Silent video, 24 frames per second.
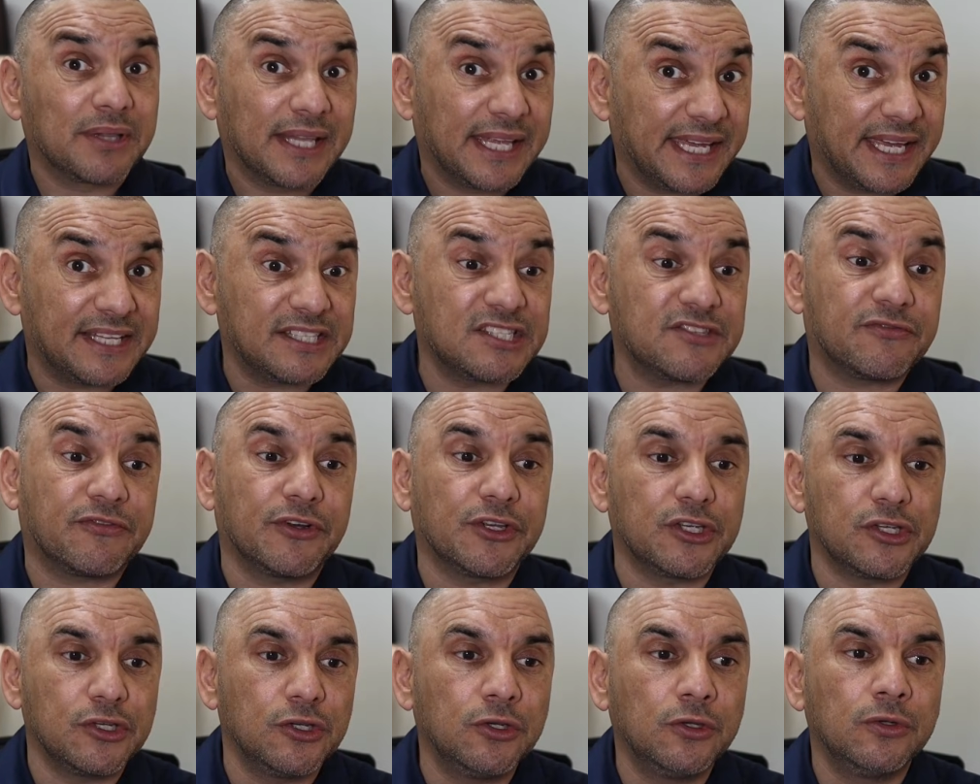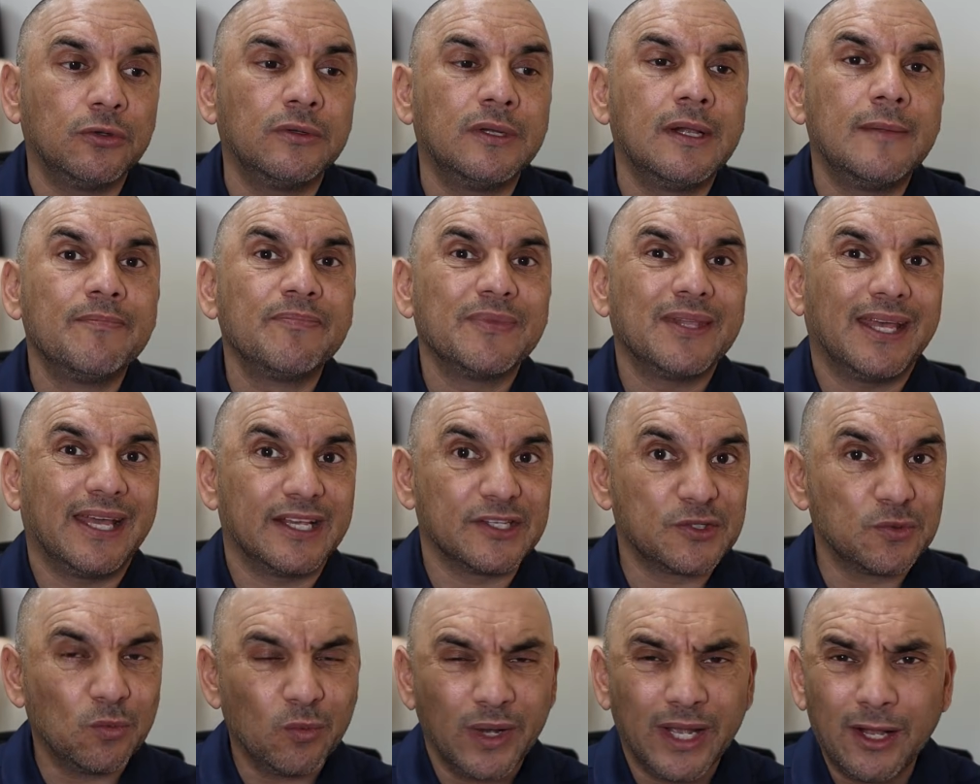plans for you
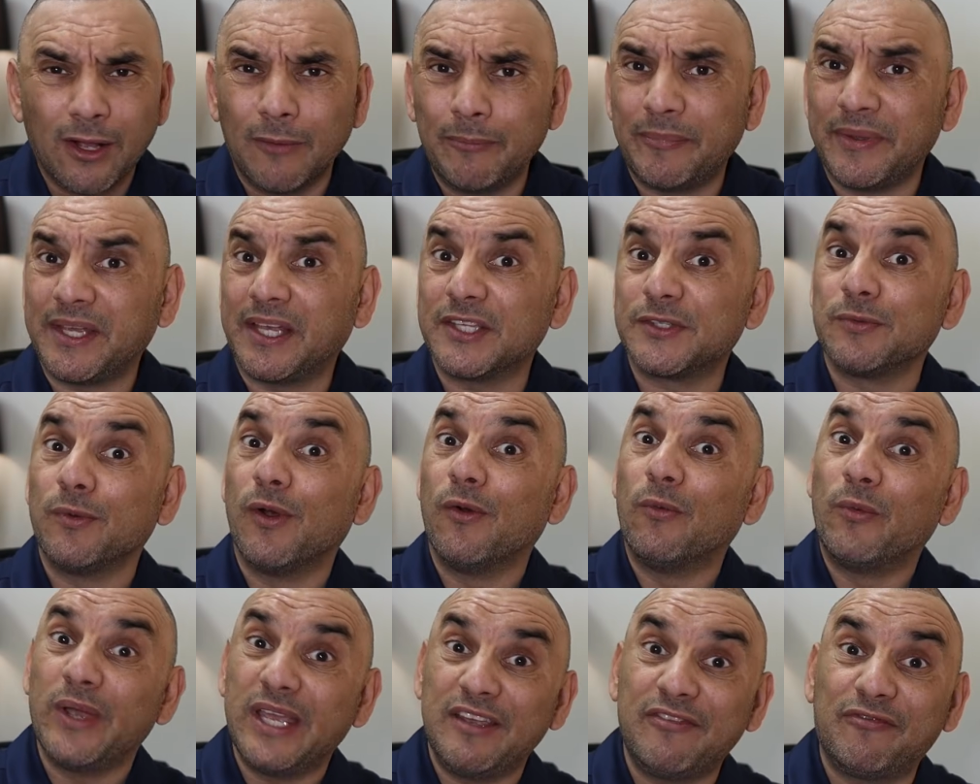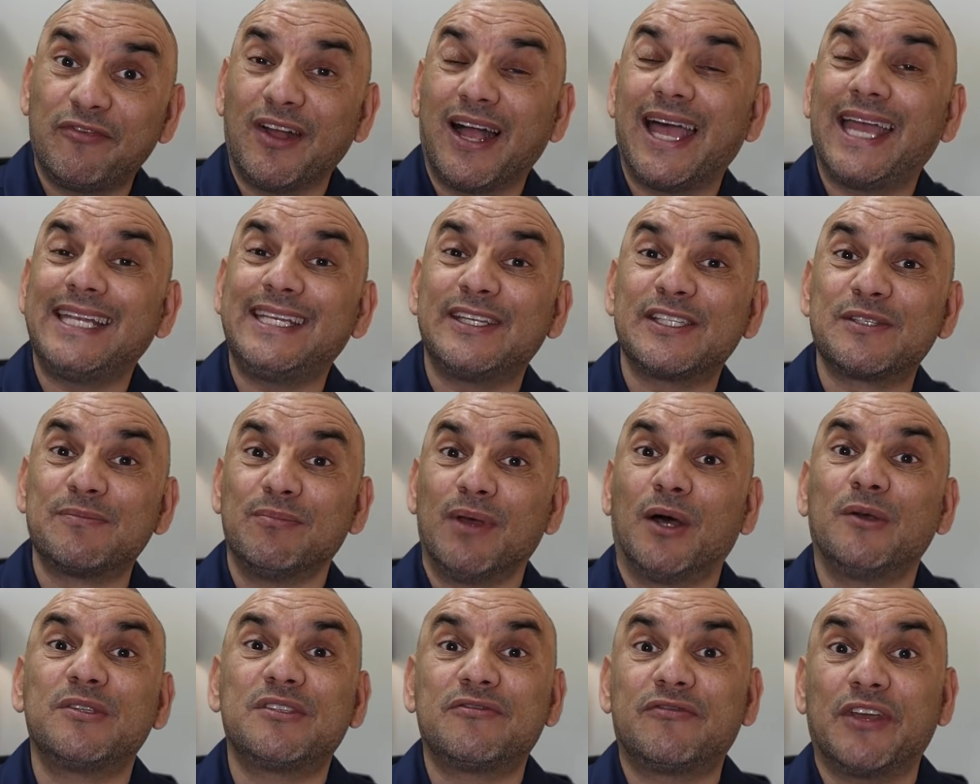as well, because what we find is
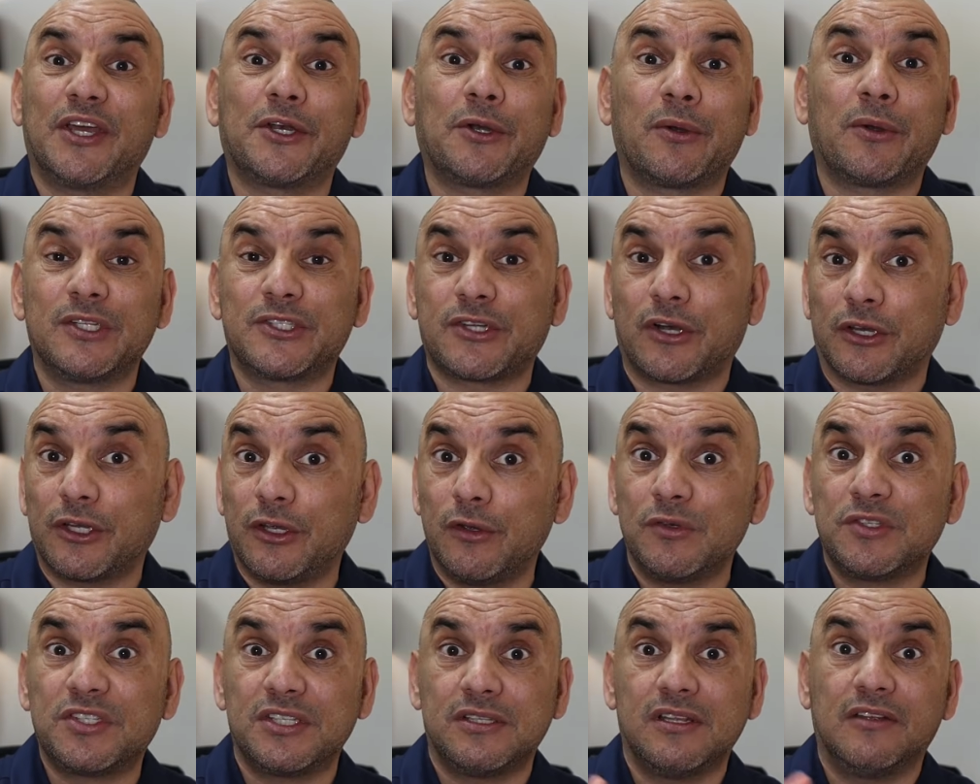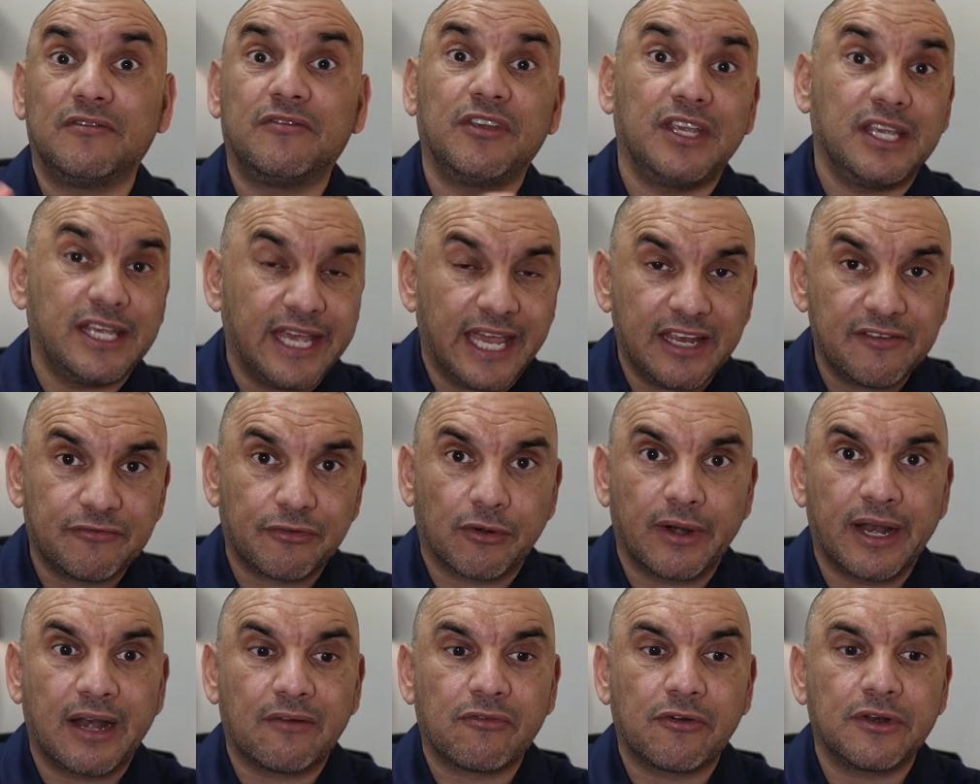most veterans are using the VA
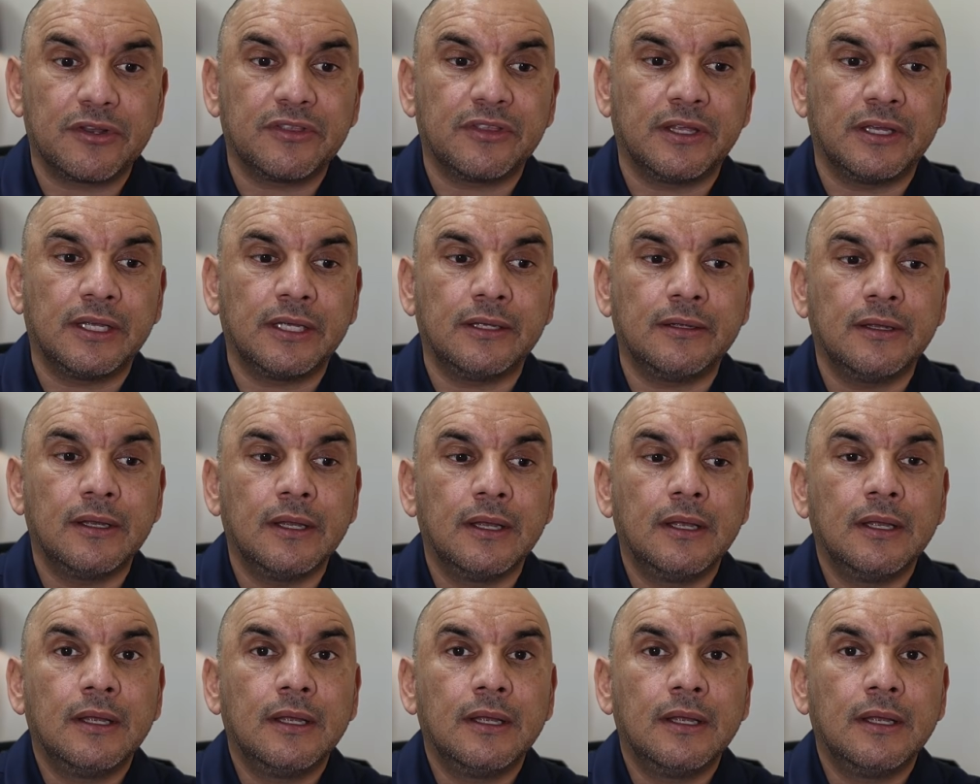for everything.